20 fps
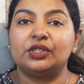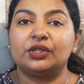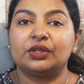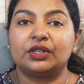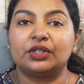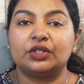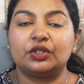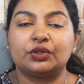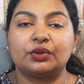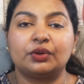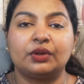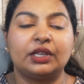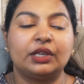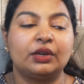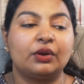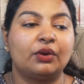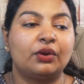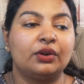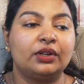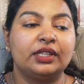you're controlling
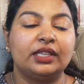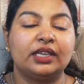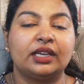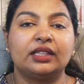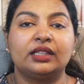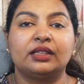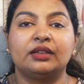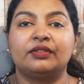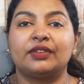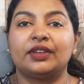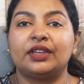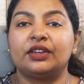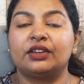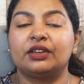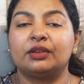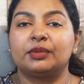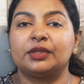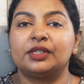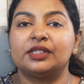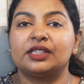all the other
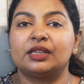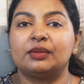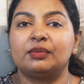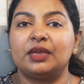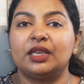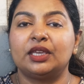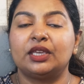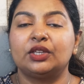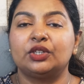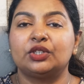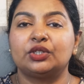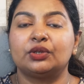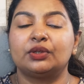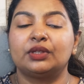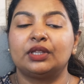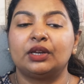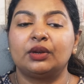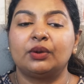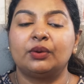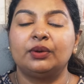variables and making sure
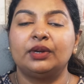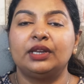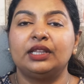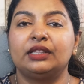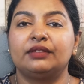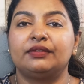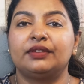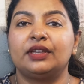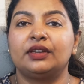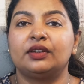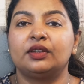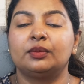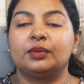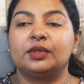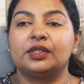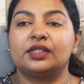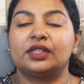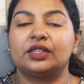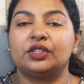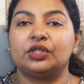that only the
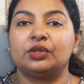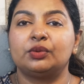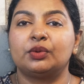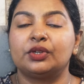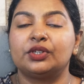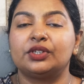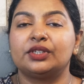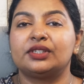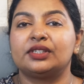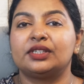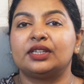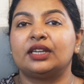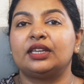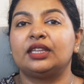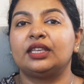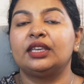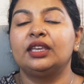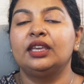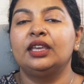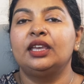variables that you want to
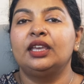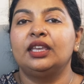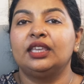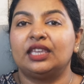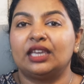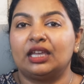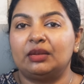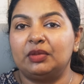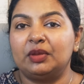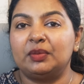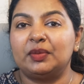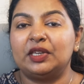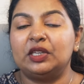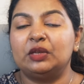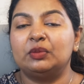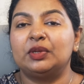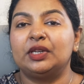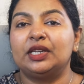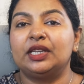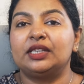study can be
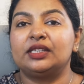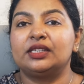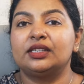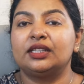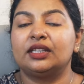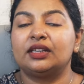manipulated.